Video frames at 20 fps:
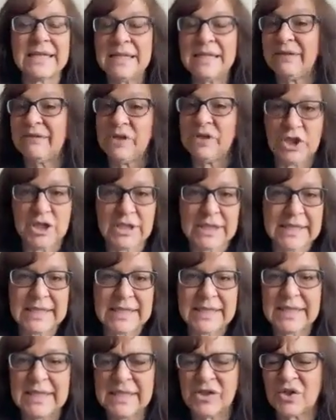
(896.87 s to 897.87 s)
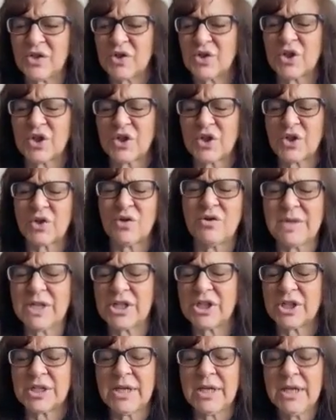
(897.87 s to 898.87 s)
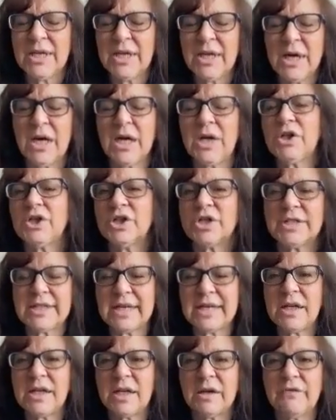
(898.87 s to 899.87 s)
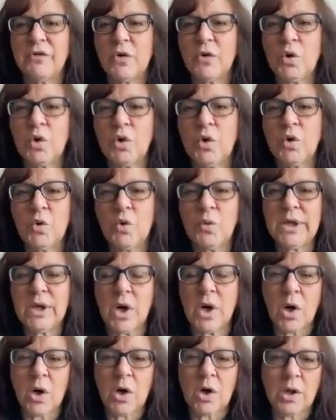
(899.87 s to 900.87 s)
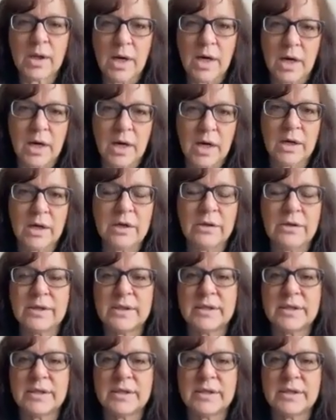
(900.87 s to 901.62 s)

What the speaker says: And even Gene Keys, there's so much understanding of who we all are.